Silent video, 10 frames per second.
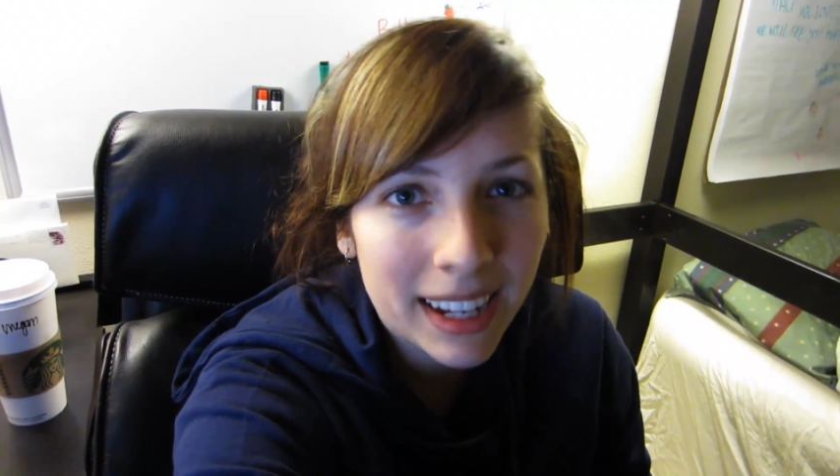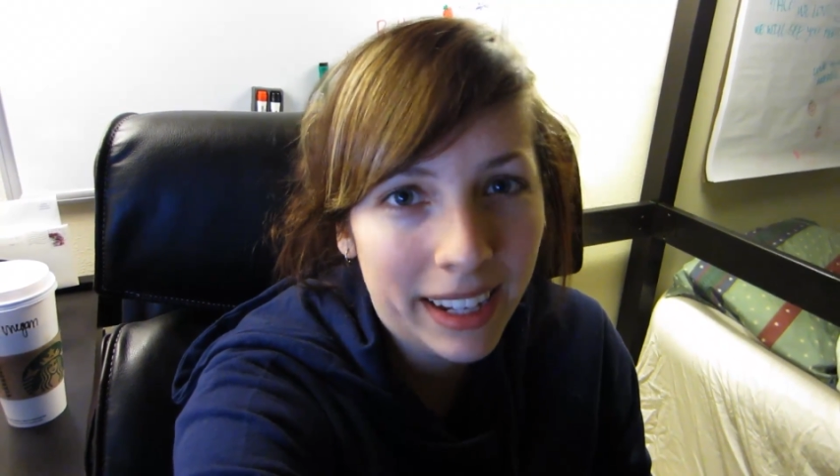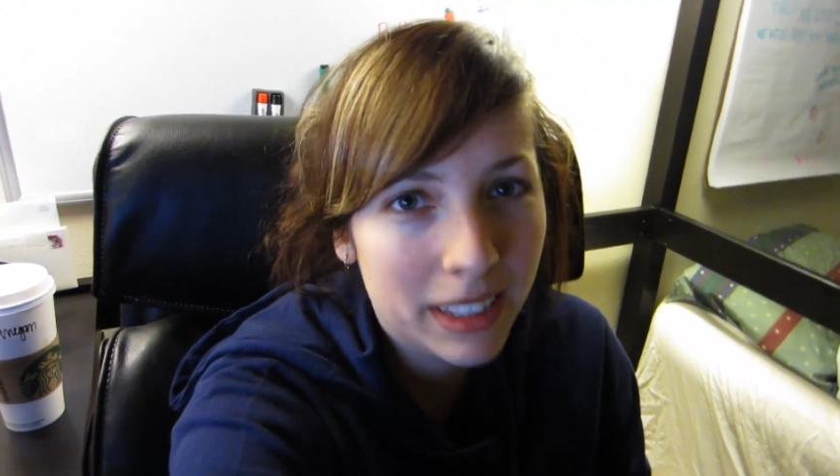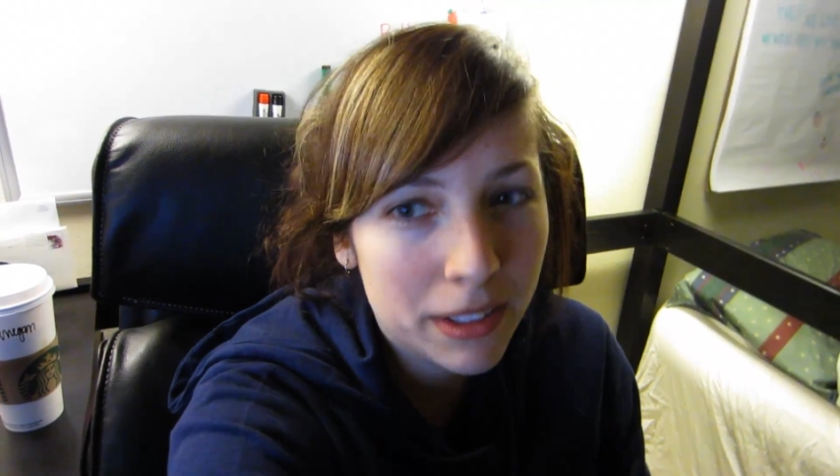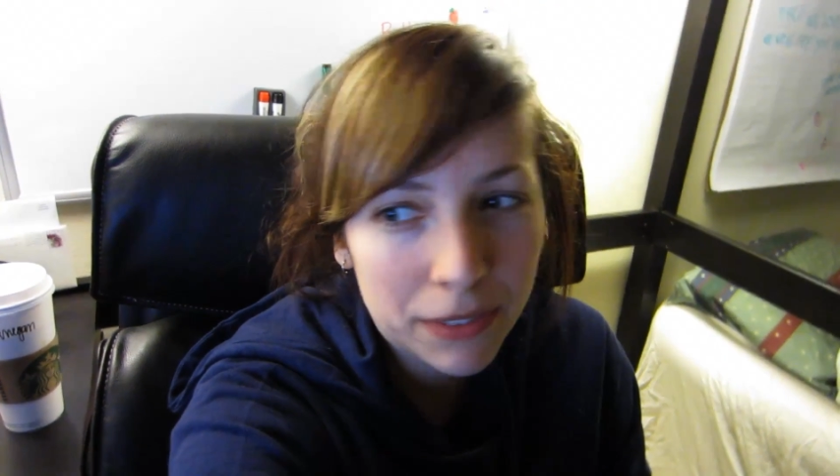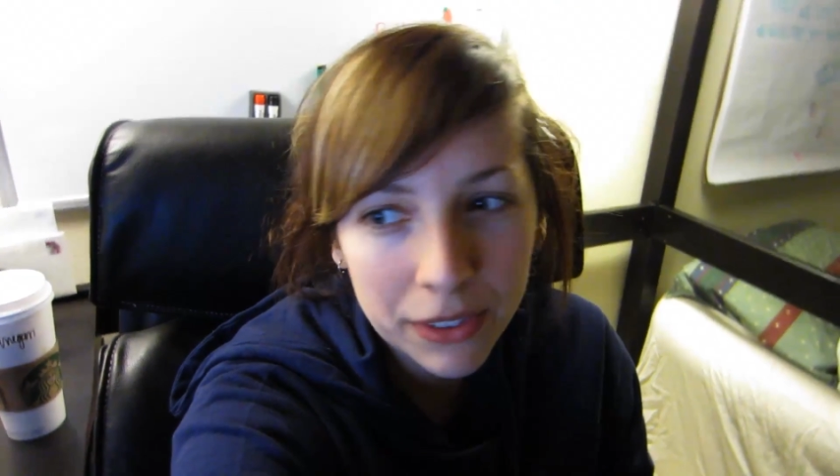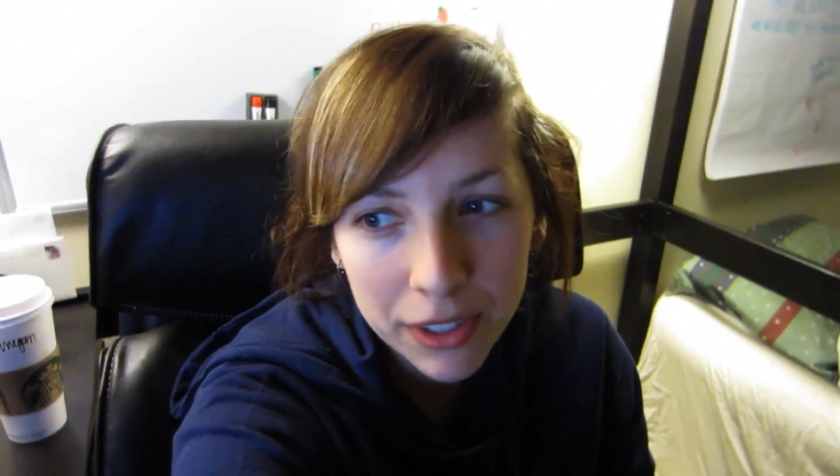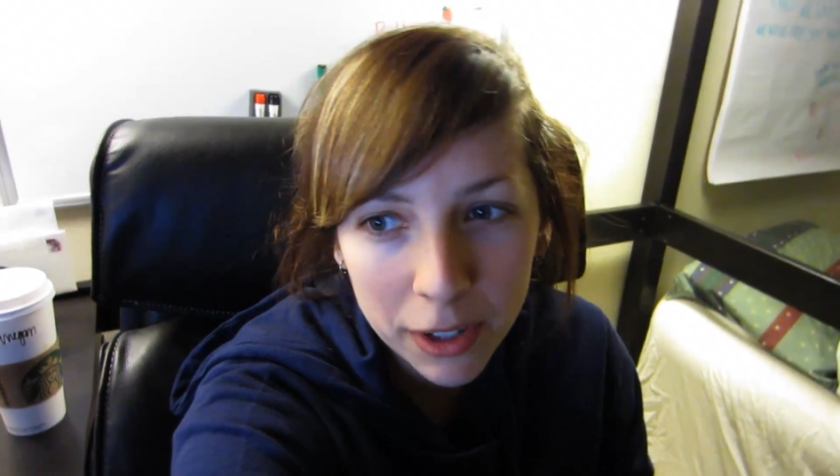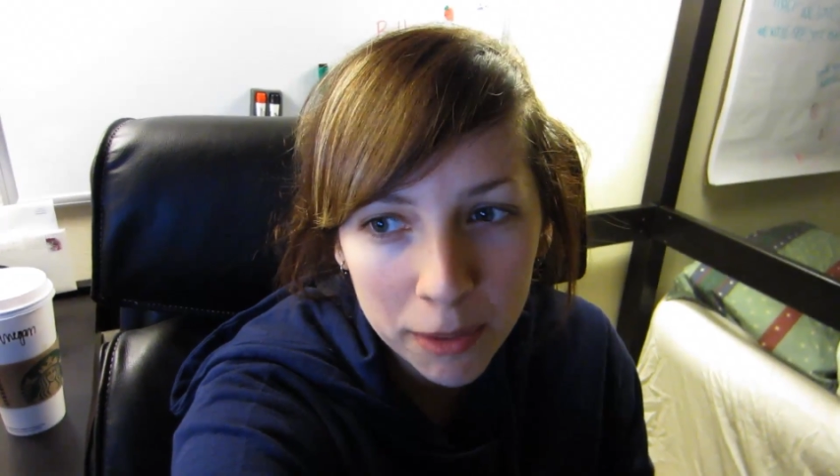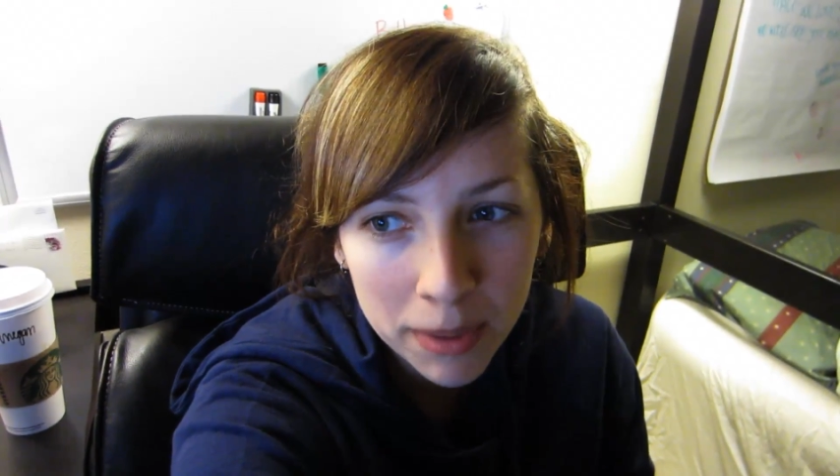I leave for
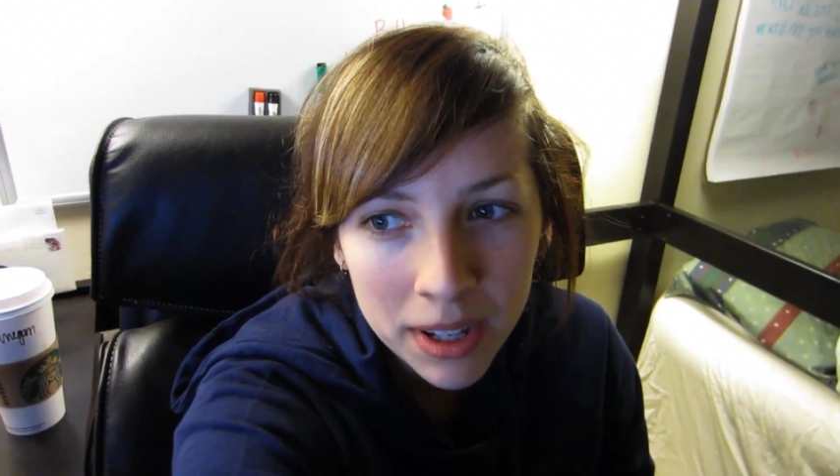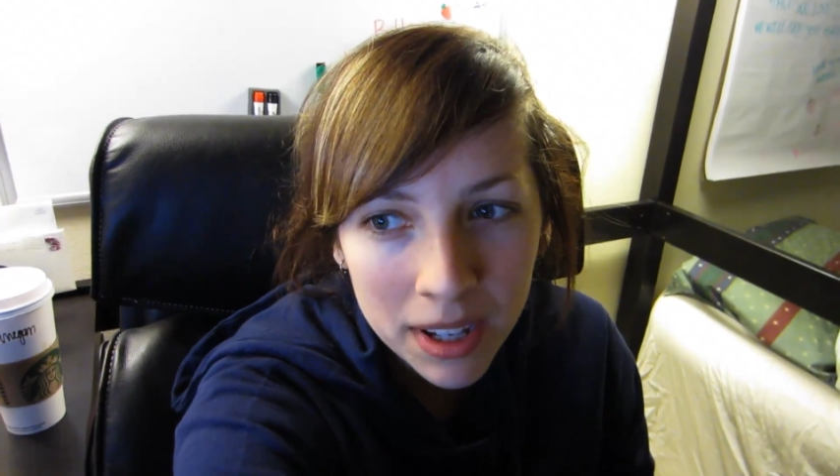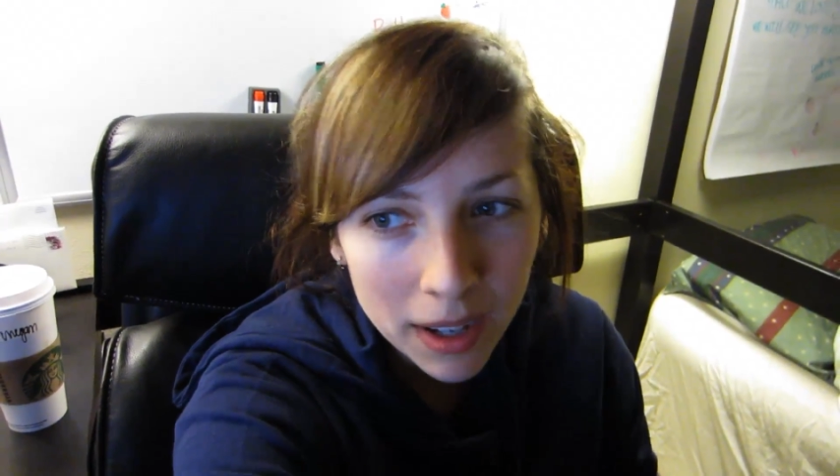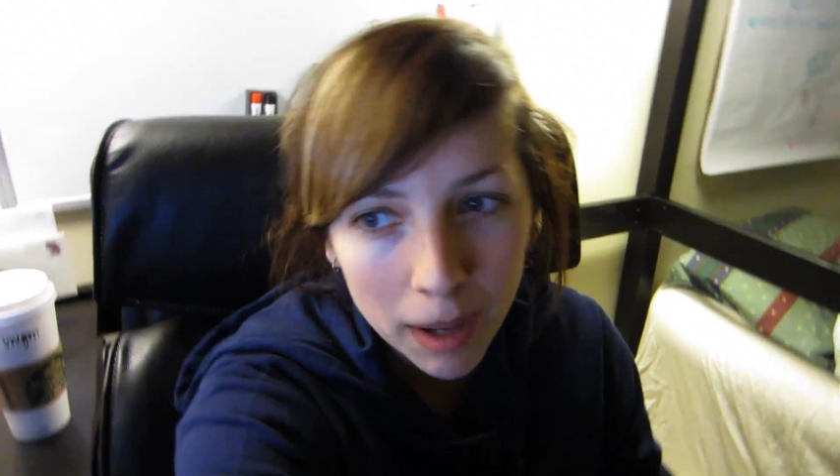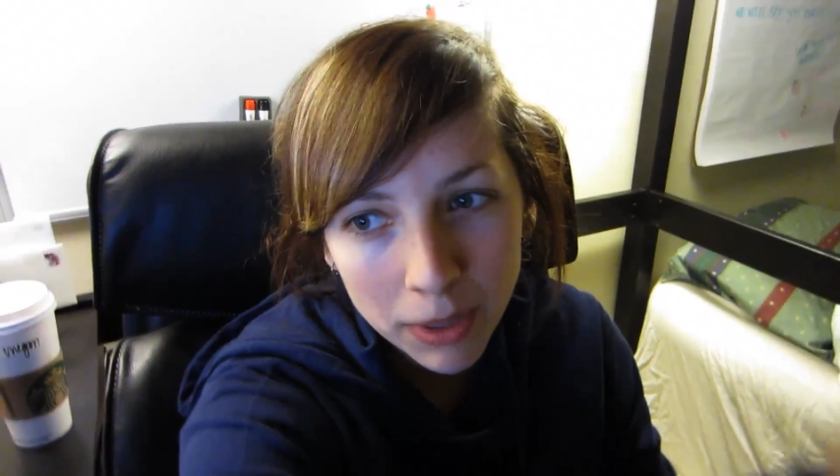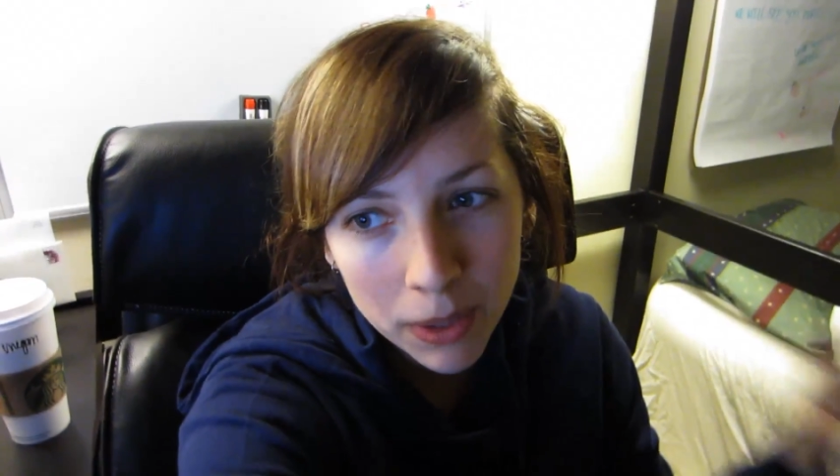Europe. I'm